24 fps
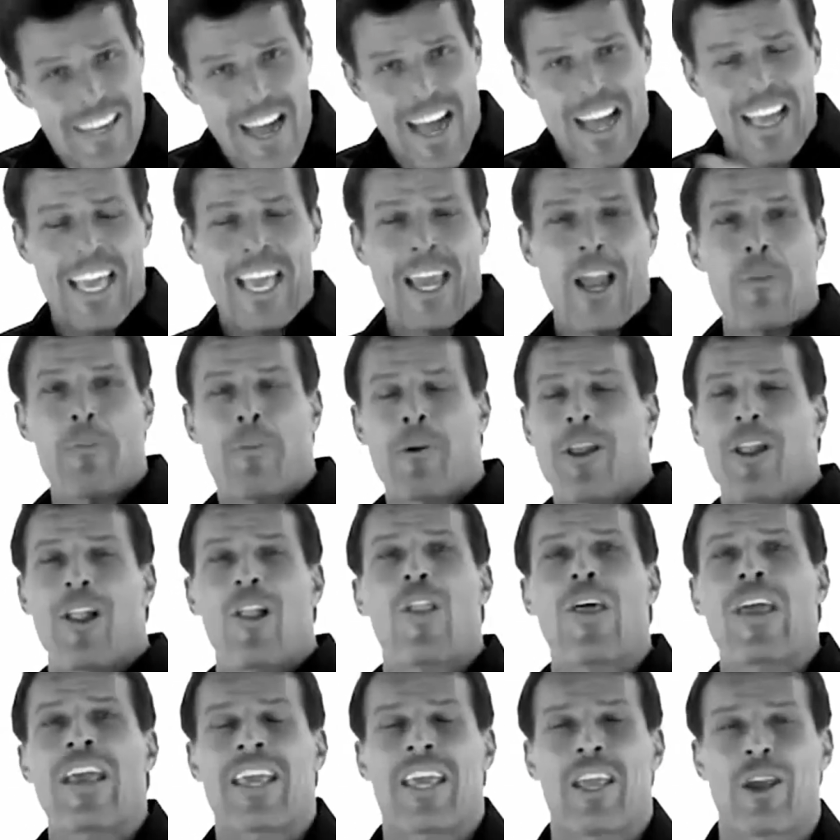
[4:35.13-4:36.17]
Again, I'll put a
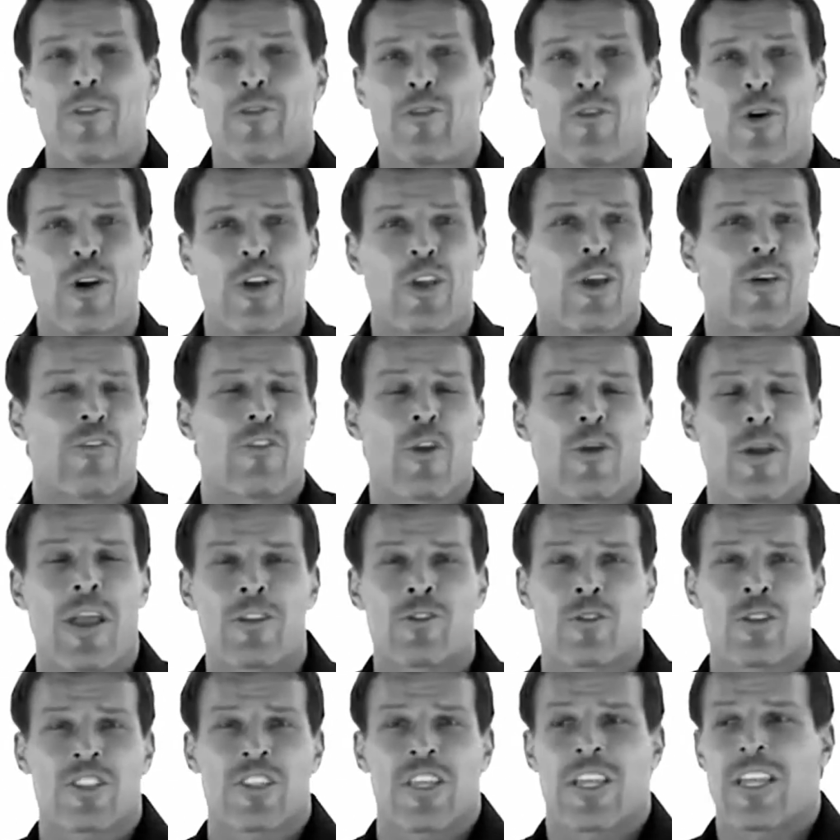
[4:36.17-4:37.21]
link here for you if you're
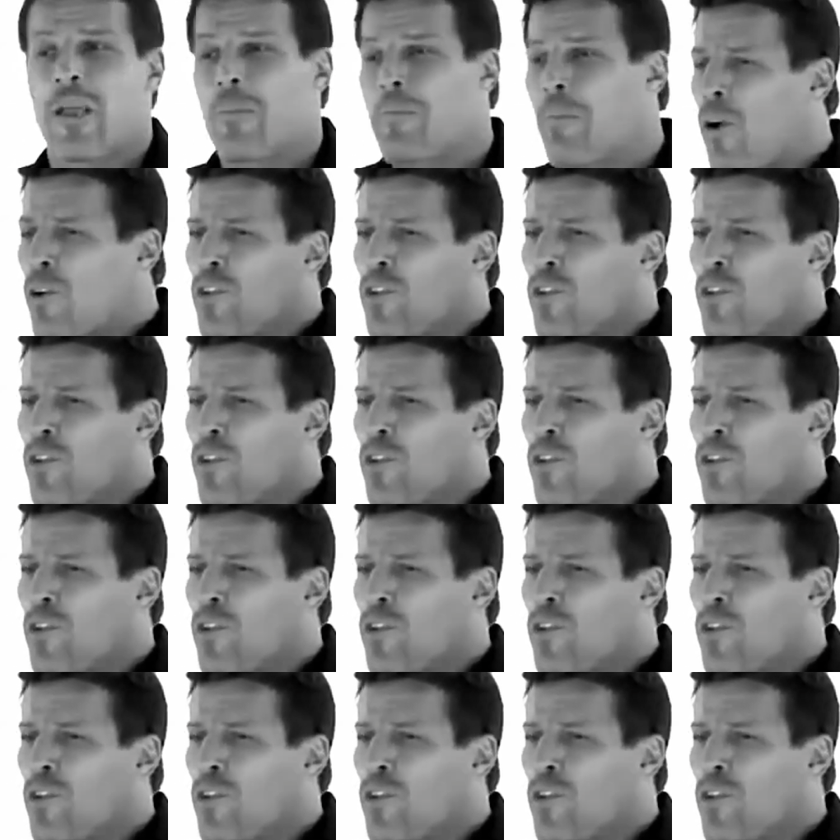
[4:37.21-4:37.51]
interested in it.